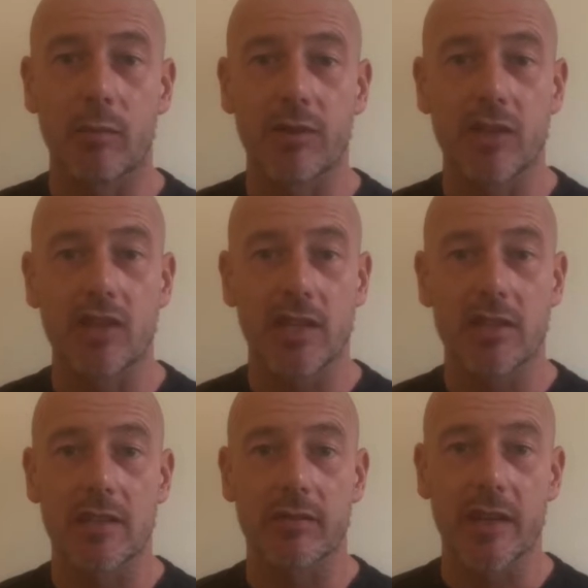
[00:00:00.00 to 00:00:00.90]
and was
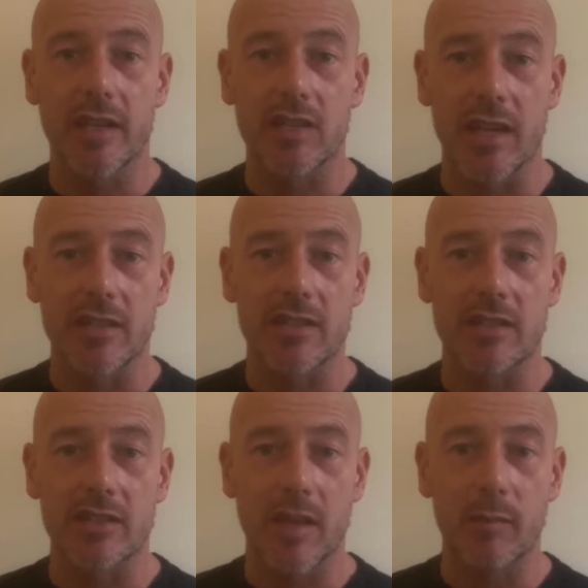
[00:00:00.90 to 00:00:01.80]
adjusted for any
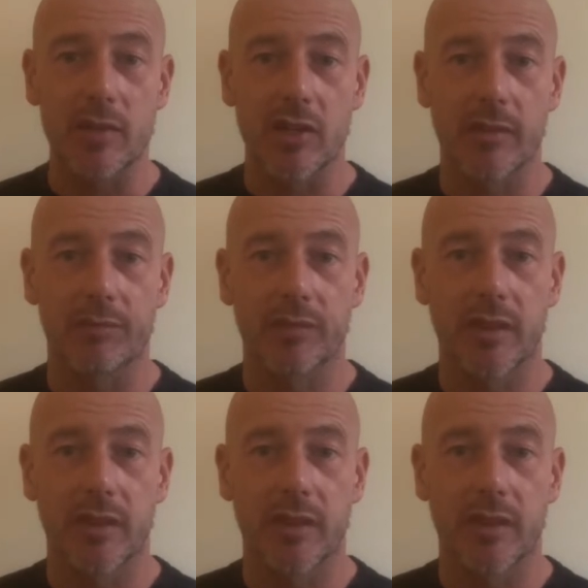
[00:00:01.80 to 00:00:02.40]
changes in temperature.